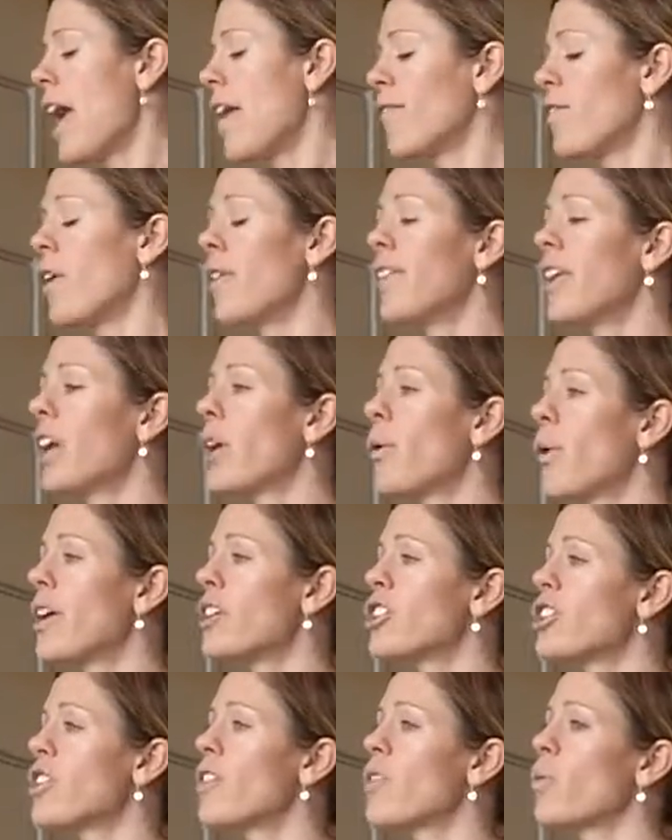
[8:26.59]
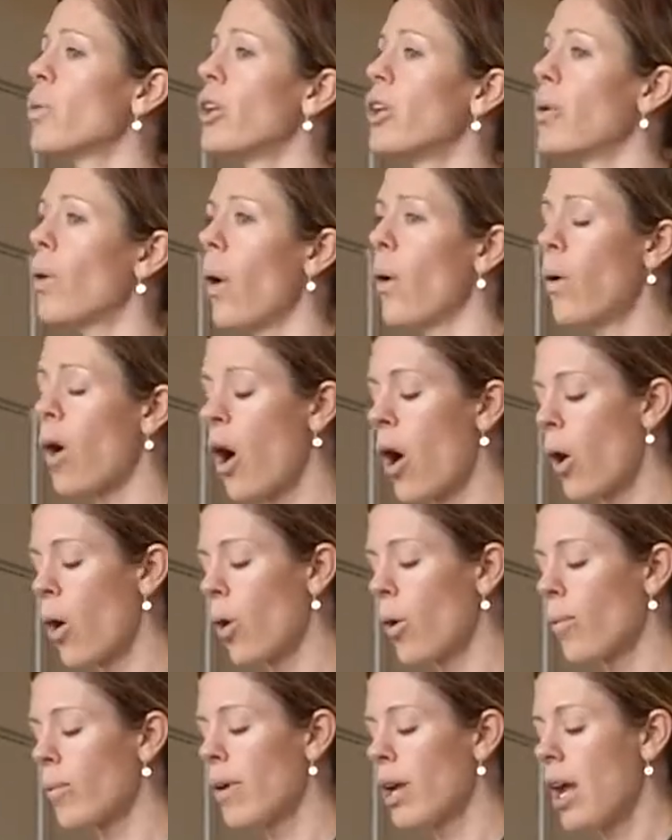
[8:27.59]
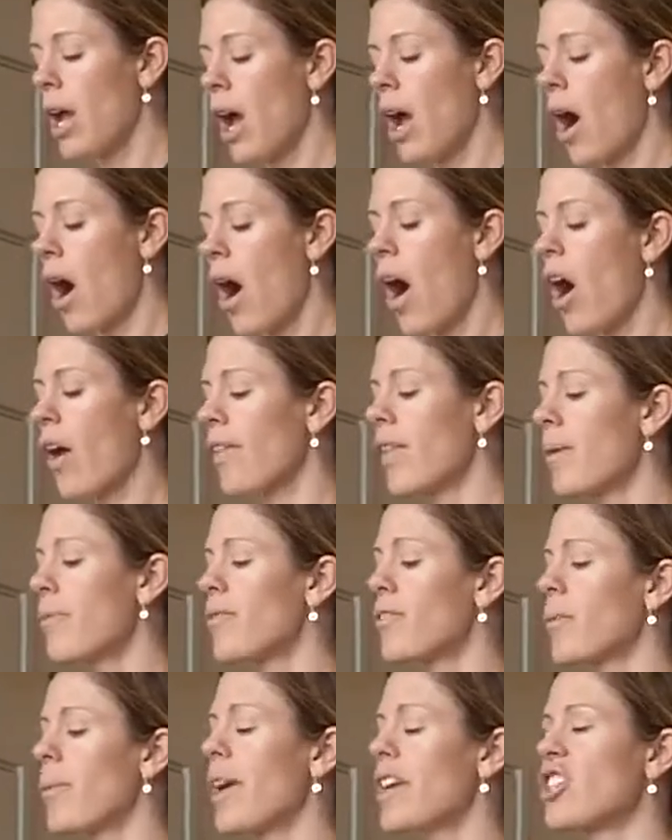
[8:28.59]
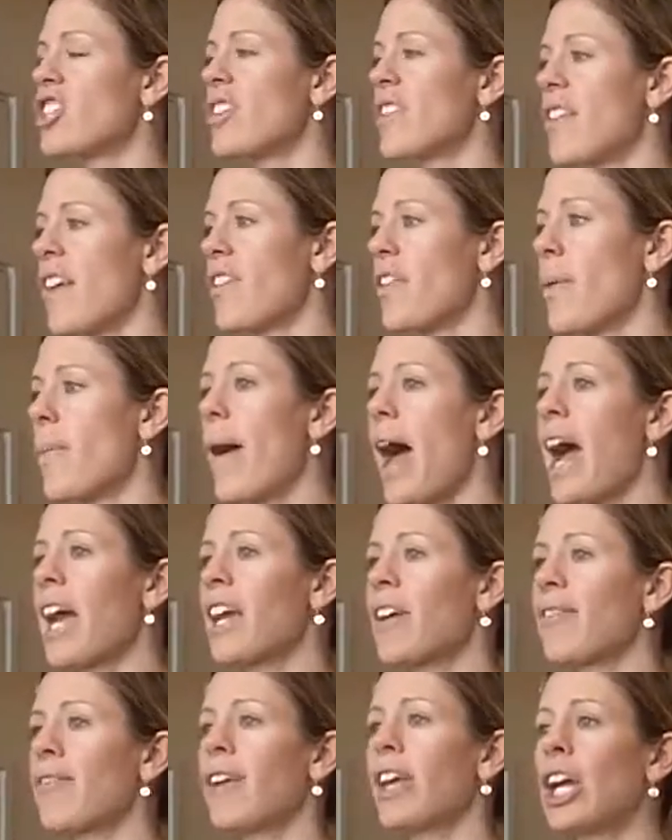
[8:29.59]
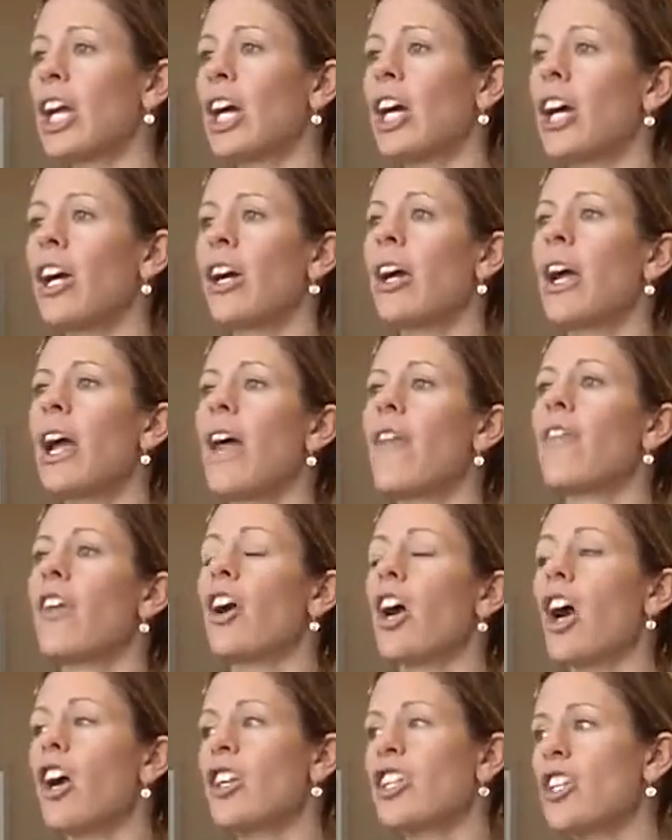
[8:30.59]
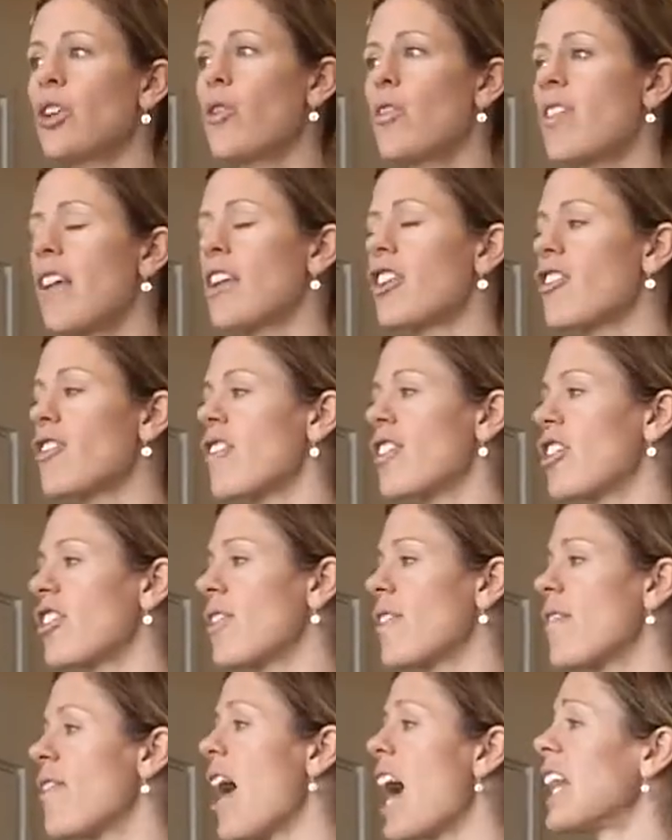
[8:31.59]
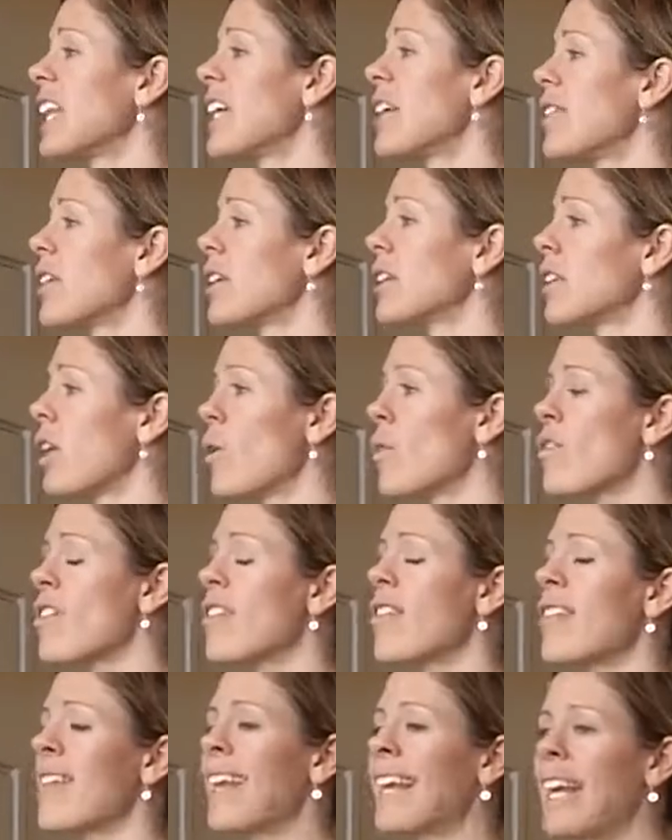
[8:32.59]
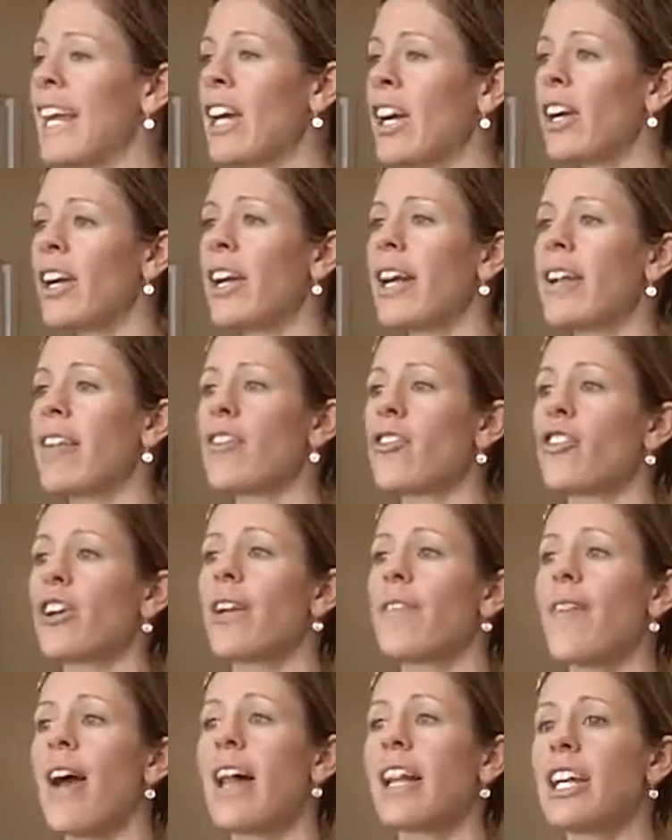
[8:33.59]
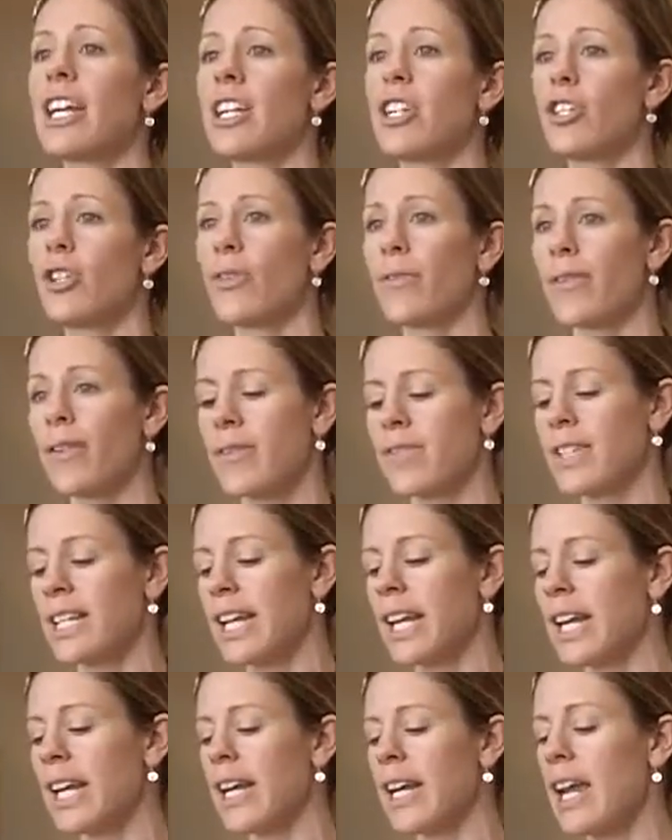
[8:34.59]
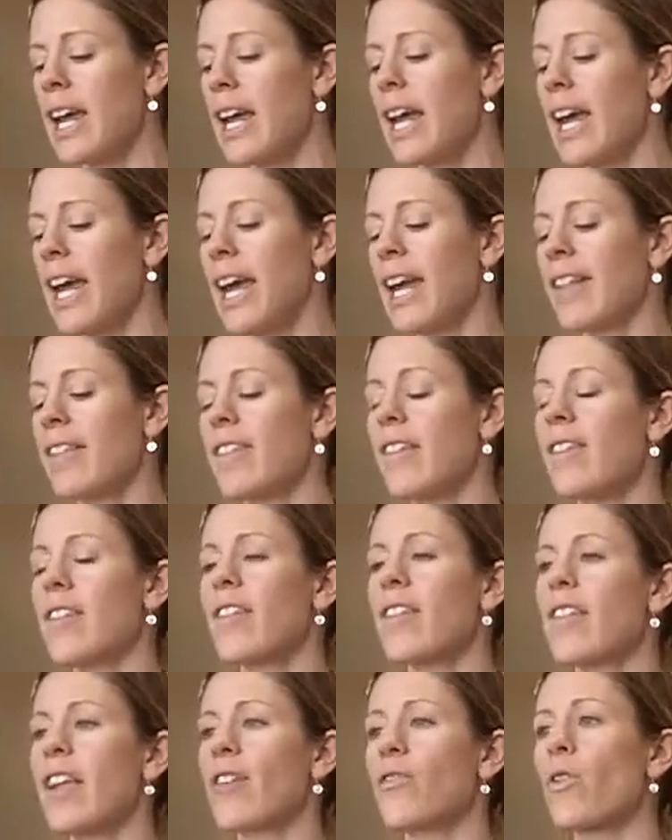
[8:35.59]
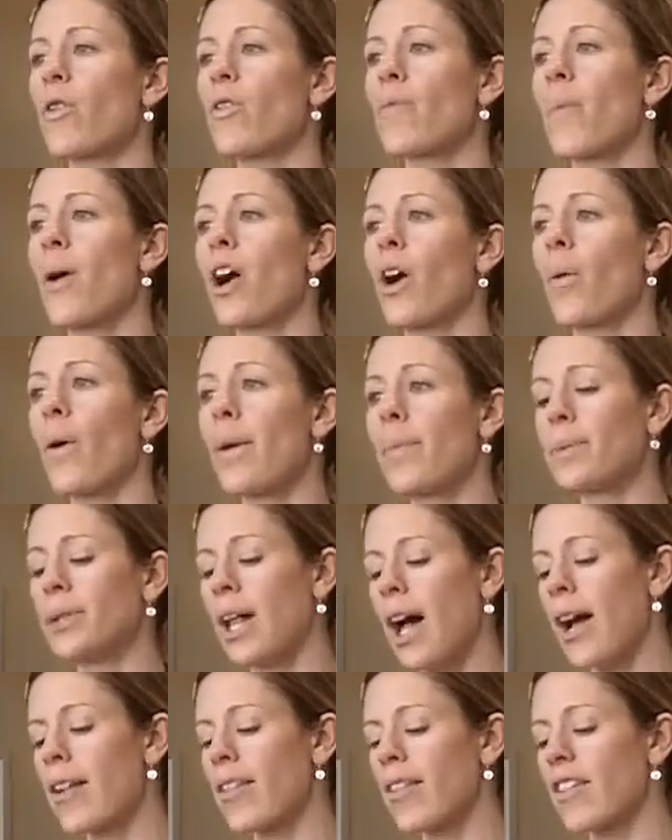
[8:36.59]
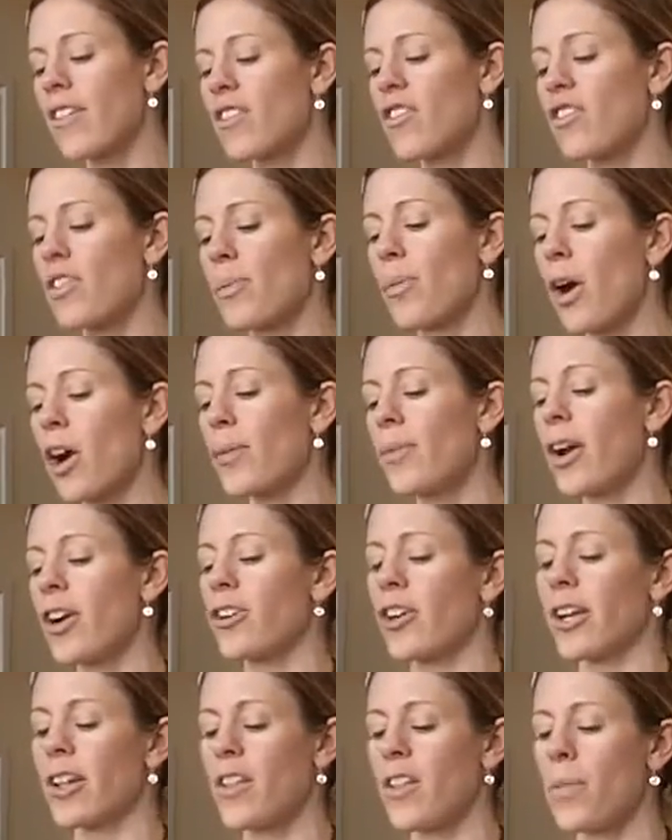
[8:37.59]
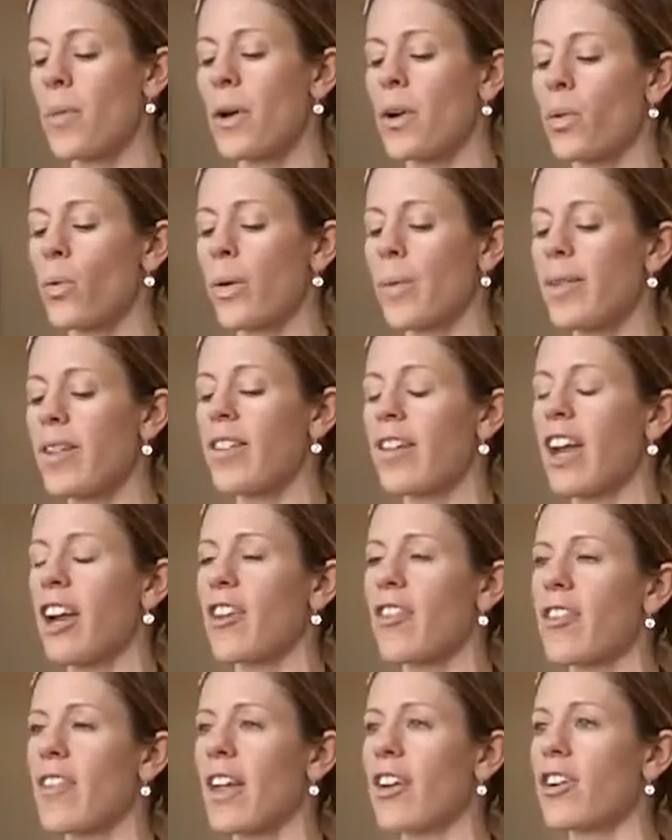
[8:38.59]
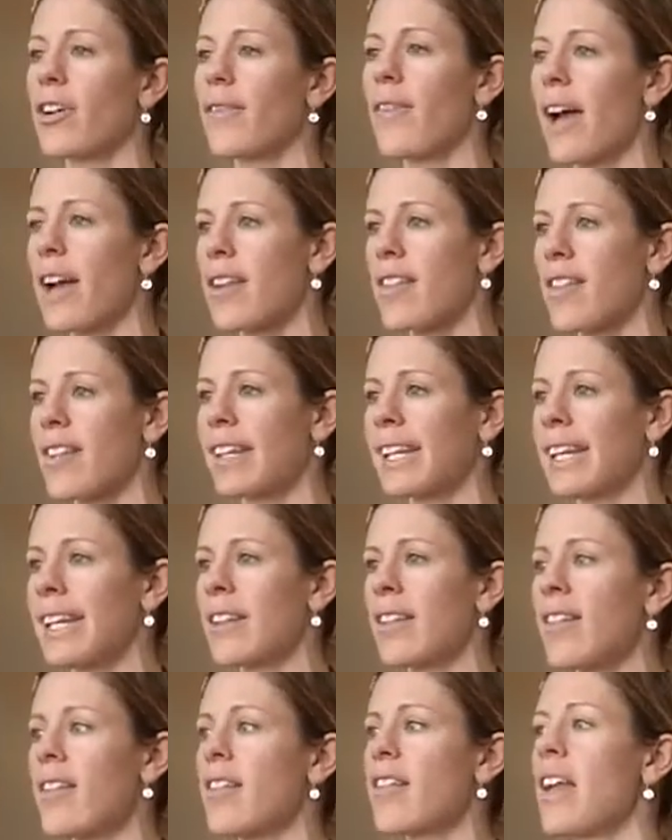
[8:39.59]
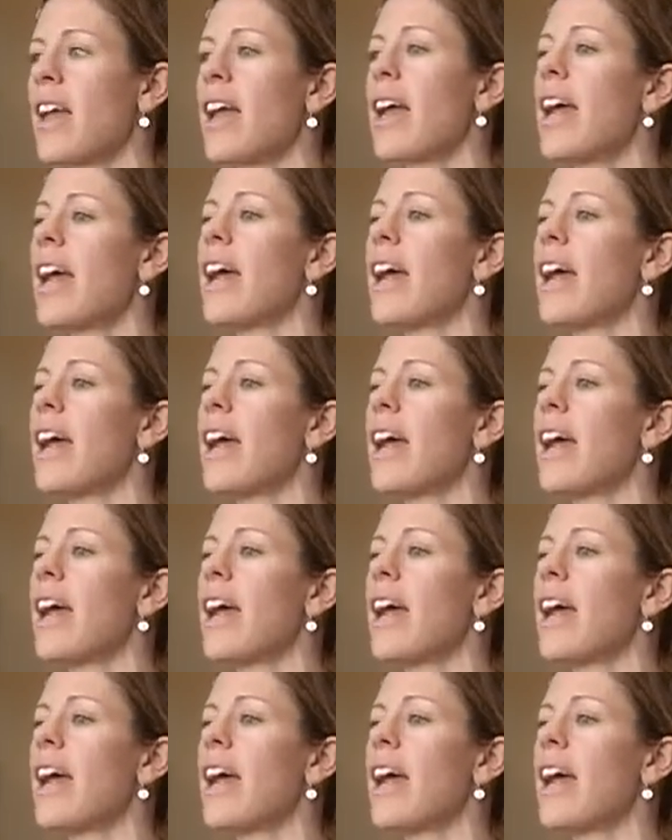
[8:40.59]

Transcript: If you have any questions when you go home, all the information's on the back of here. There are 2 centers here in the Valley. The closest here is Green Valley and 215. It's in the St. Rose Parkway Plaza. It's the Barbara Greenspun Women's Care Center of Excellence.